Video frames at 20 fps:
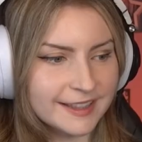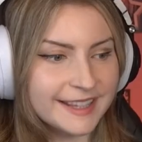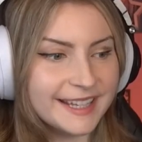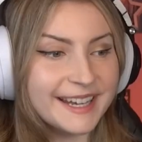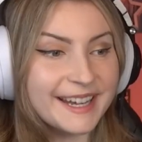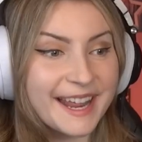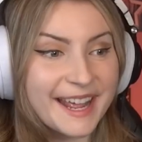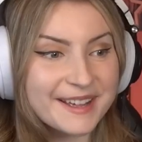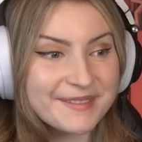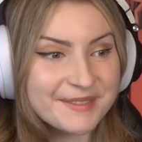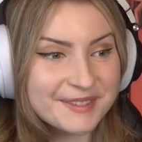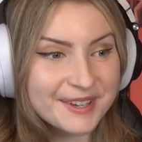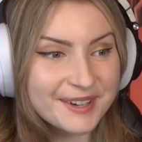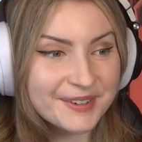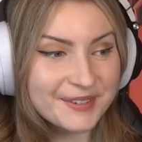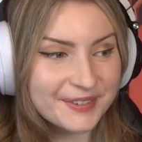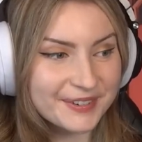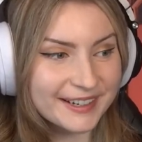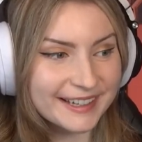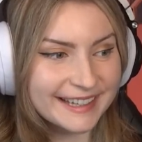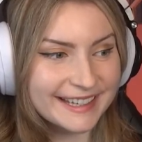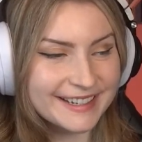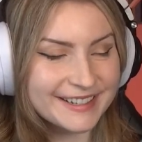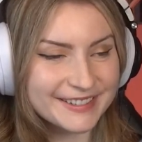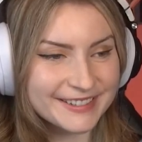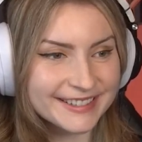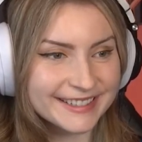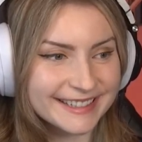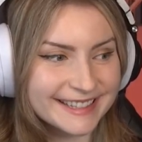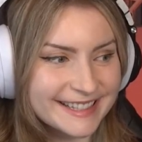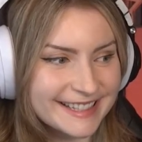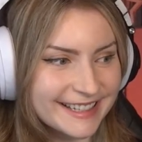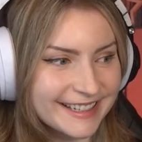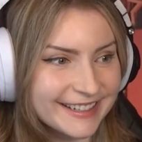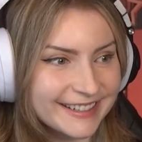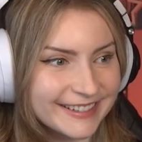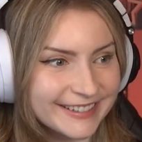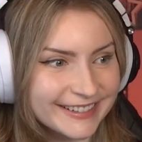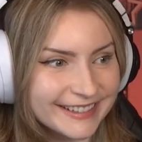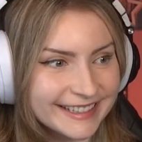The names are really cool
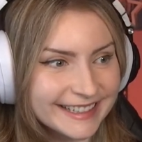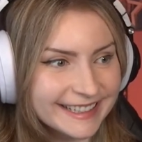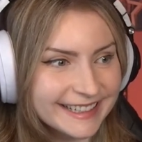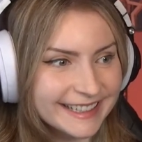too.